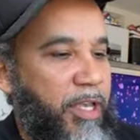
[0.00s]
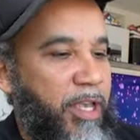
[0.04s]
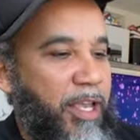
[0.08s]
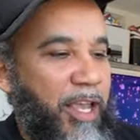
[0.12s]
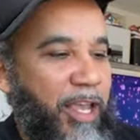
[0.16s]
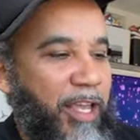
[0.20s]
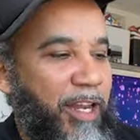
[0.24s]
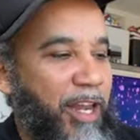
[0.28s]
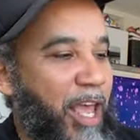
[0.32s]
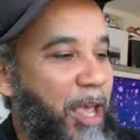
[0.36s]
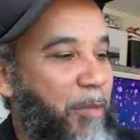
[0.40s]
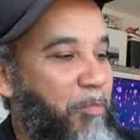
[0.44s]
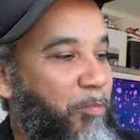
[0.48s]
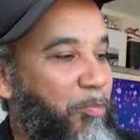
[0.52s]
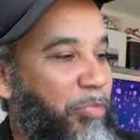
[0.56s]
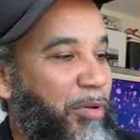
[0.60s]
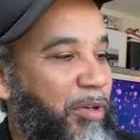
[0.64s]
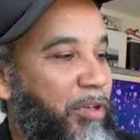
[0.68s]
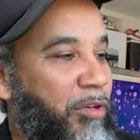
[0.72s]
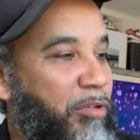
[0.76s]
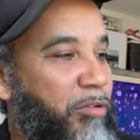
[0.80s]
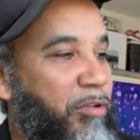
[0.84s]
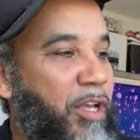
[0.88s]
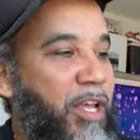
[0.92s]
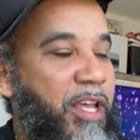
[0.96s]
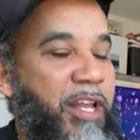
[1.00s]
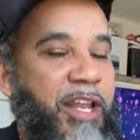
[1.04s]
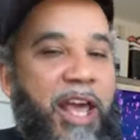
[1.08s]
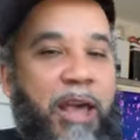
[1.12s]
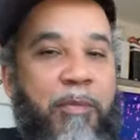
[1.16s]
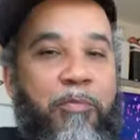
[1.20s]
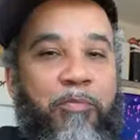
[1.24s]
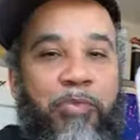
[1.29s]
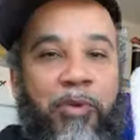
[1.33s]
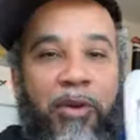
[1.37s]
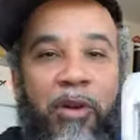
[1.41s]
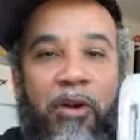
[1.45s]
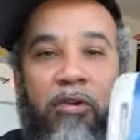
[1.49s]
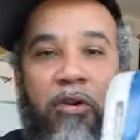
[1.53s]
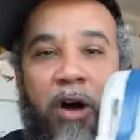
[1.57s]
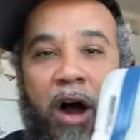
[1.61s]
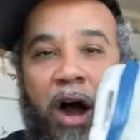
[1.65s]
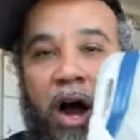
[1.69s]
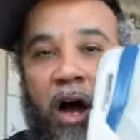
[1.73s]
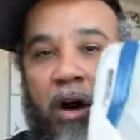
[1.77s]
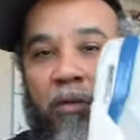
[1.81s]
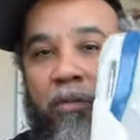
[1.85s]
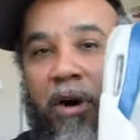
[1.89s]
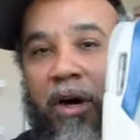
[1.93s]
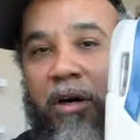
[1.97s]
And that blue, that blue
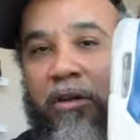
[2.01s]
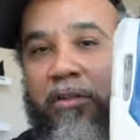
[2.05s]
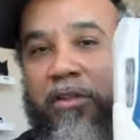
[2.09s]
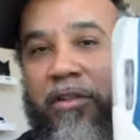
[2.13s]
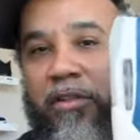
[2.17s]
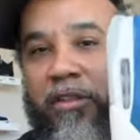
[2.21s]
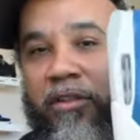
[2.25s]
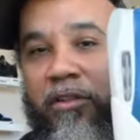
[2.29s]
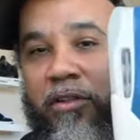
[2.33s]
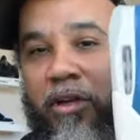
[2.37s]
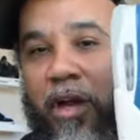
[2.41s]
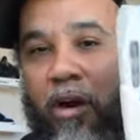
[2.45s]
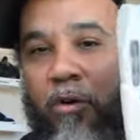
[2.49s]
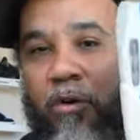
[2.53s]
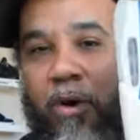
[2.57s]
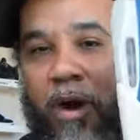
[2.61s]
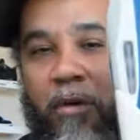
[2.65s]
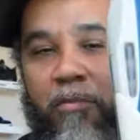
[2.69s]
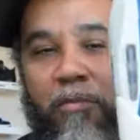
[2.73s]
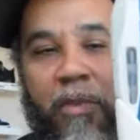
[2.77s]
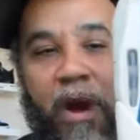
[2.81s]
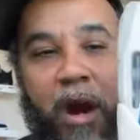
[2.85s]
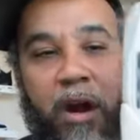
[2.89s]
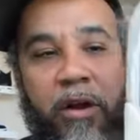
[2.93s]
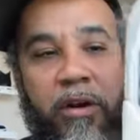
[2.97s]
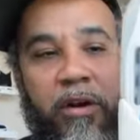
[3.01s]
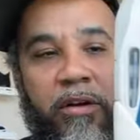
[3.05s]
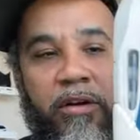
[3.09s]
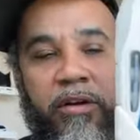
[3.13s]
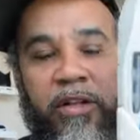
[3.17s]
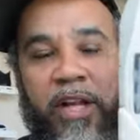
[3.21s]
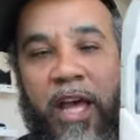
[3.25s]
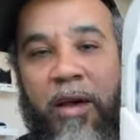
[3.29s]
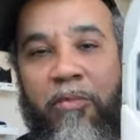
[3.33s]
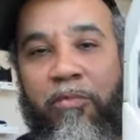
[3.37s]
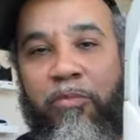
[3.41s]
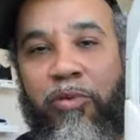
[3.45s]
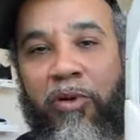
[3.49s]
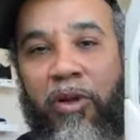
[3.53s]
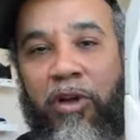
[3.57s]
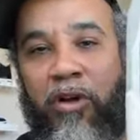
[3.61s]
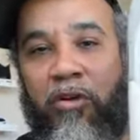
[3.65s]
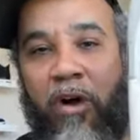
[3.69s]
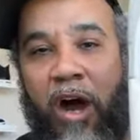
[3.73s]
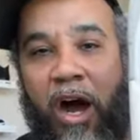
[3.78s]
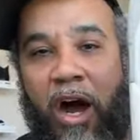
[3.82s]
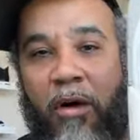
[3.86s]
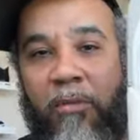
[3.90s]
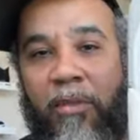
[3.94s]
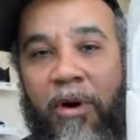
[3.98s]
almost, you know what, murder? That blue
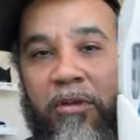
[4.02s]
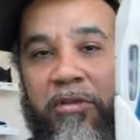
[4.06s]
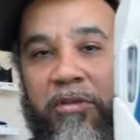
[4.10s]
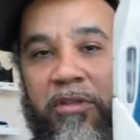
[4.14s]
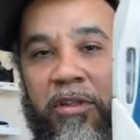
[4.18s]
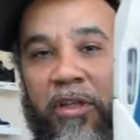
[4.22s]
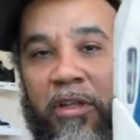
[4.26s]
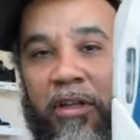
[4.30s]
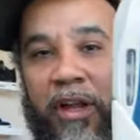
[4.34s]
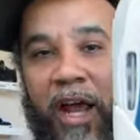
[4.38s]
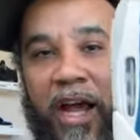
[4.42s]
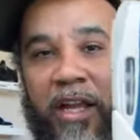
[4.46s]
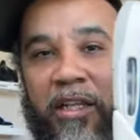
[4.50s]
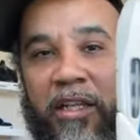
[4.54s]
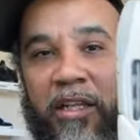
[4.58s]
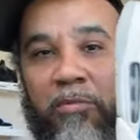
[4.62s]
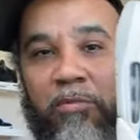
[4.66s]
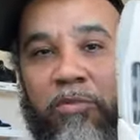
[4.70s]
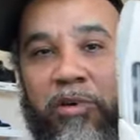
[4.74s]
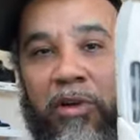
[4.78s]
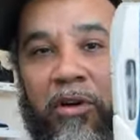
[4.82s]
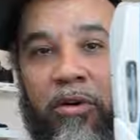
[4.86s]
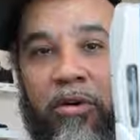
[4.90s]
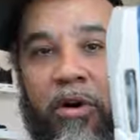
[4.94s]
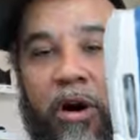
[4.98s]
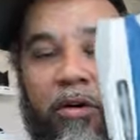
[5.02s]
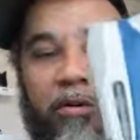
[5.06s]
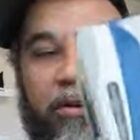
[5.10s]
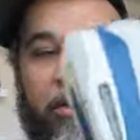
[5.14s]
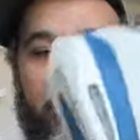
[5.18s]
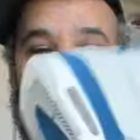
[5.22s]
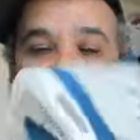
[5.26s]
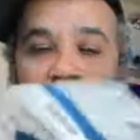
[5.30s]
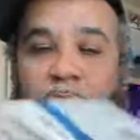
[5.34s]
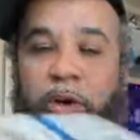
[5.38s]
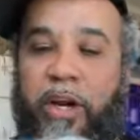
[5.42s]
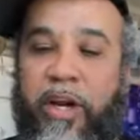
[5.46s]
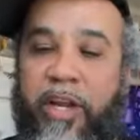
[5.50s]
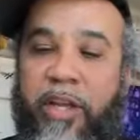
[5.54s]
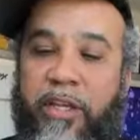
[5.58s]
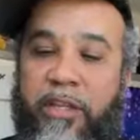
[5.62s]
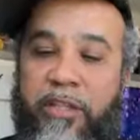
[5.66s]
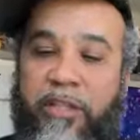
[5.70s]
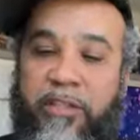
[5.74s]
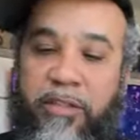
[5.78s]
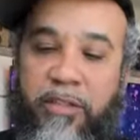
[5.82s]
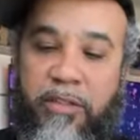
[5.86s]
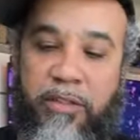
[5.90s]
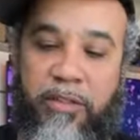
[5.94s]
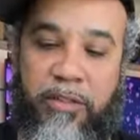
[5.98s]
almost looked like the blue on the
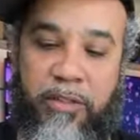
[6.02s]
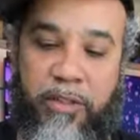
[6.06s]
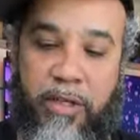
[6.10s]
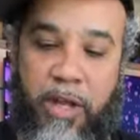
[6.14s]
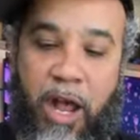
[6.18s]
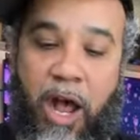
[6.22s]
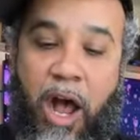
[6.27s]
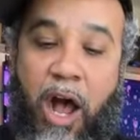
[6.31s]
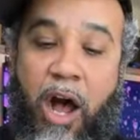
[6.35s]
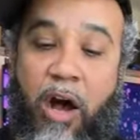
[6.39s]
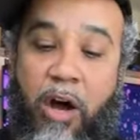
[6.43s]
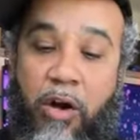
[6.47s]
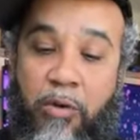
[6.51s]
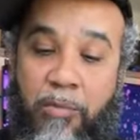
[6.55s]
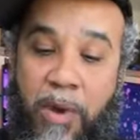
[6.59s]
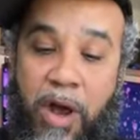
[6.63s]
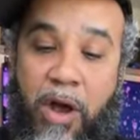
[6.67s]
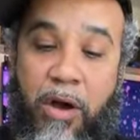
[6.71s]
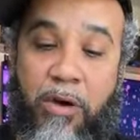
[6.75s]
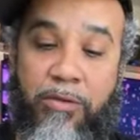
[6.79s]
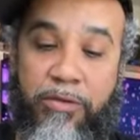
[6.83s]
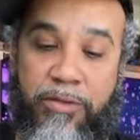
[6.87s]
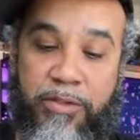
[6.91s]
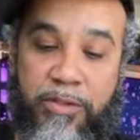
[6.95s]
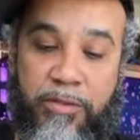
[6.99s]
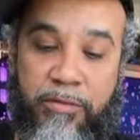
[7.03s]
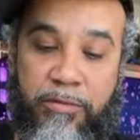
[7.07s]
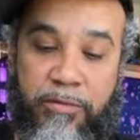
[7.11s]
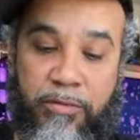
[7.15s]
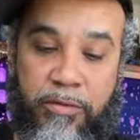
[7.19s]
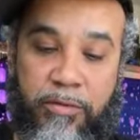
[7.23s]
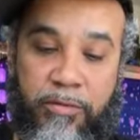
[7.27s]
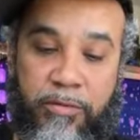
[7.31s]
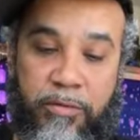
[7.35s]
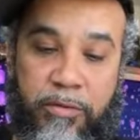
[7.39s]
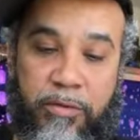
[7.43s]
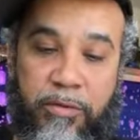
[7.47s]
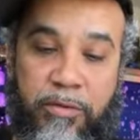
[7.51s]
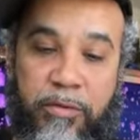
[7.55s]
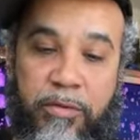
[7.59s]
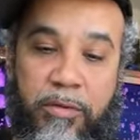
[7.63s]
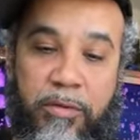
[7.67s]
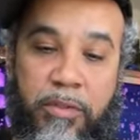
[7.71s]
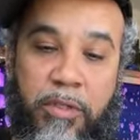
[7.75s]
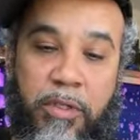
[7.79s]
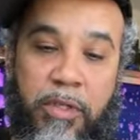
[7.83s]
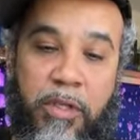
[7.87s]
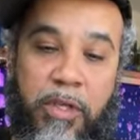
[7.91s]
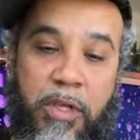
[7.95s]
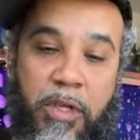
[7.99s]
threes. Almost.
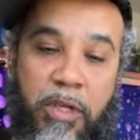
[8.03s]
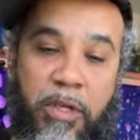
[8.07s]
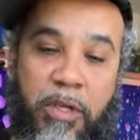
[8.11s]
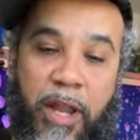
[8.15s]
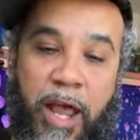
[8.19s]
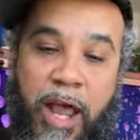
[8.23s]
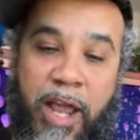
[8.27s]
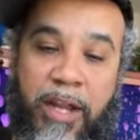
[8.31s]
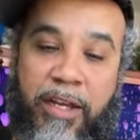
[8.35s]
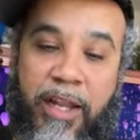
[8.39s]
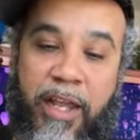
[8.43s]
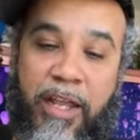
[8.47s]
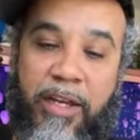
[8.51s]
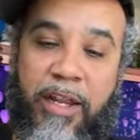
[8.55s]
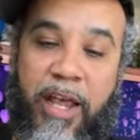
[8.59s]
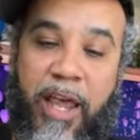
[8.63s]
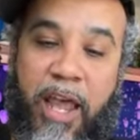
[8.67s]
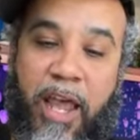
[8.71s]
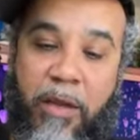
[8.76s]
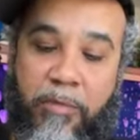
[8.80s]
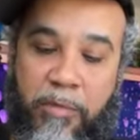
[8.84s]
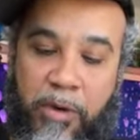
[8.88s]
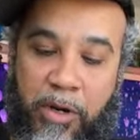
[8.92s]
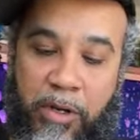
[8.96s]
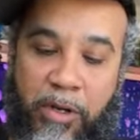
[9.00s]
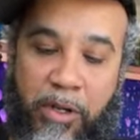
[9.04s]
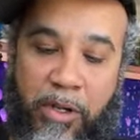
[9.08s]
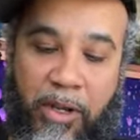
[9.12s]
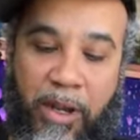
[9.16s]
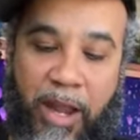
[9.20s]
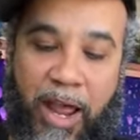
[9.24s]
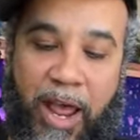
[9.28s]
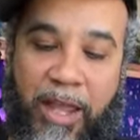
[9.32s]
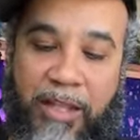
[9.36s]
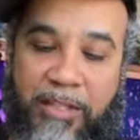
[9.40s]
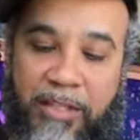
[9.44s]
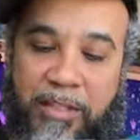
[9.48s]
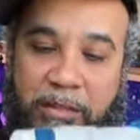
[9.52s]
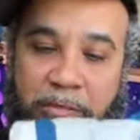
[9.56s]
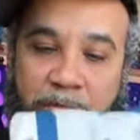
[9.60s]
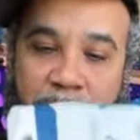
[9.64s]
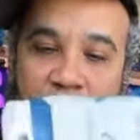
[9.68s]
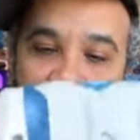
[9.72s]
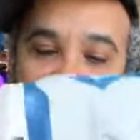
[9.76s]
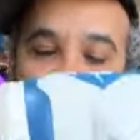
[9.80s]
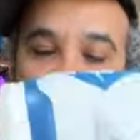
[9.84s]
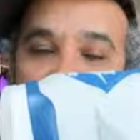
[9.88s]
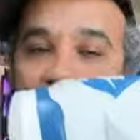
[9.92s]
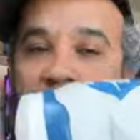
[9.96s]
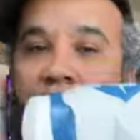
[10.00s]
Like they damn near look like
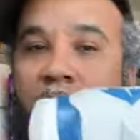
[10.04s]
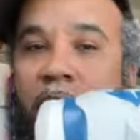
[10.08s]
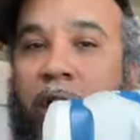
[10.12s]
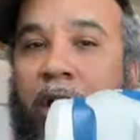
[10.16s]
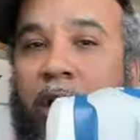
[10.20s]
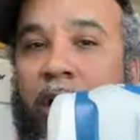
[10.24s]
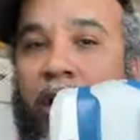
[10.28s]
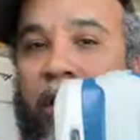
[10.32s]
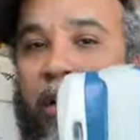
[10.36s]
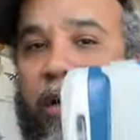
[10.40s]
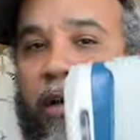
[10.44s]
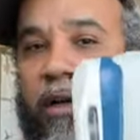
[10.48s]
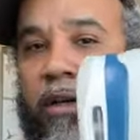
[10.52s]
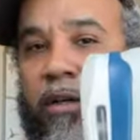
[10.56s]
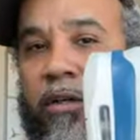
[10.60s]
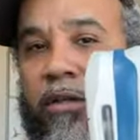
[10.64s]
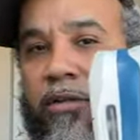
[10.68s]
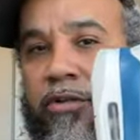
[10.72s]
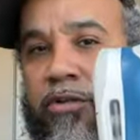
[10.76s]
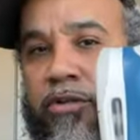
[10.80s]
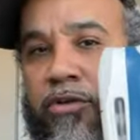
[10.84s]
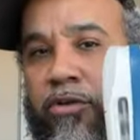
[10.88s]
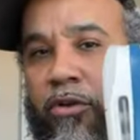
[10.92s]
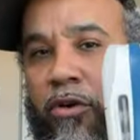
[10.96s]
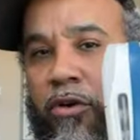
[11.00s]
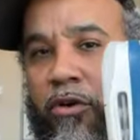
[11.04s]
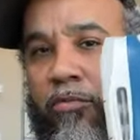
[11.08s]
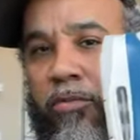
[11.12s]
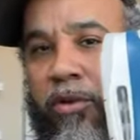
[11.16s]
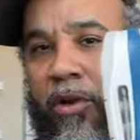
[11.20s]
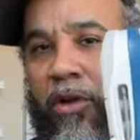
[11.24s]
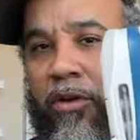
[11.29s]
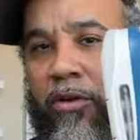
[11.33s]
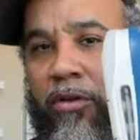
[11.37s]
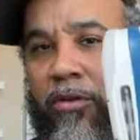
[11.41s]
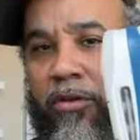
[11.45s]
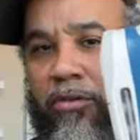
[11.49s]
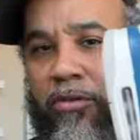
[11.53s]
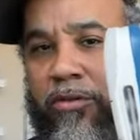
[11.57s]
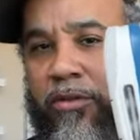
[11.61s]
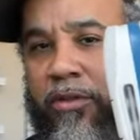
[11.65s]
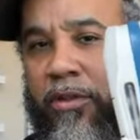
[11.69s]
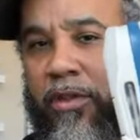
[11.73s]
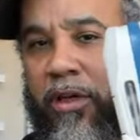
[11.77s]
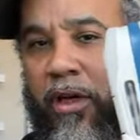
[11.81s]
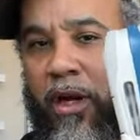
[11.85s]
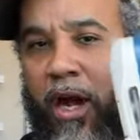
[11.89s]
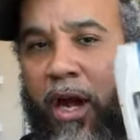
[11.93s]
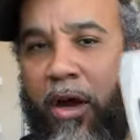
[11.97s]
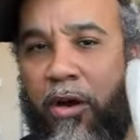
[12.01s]
some uh, uh true blues,
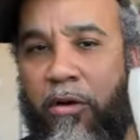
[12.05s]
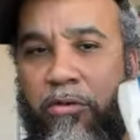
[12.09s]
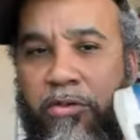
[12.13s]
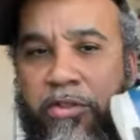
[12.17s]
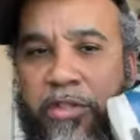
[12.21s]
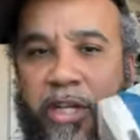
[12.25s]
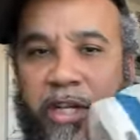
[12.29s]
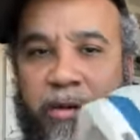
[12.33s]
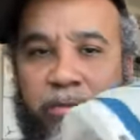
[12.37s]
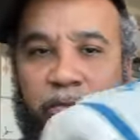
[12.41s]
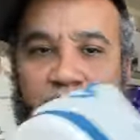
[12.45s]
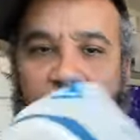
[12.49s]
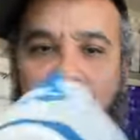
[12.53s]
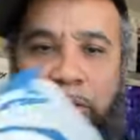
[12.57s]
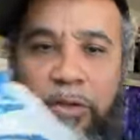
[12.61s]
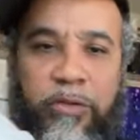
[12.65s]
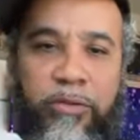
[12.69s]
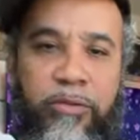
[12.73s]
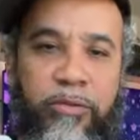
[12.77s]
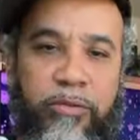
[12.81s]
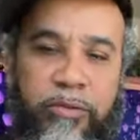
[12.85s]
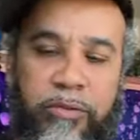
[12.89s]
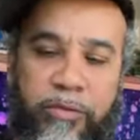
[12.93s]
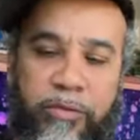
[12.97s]
the OG blue.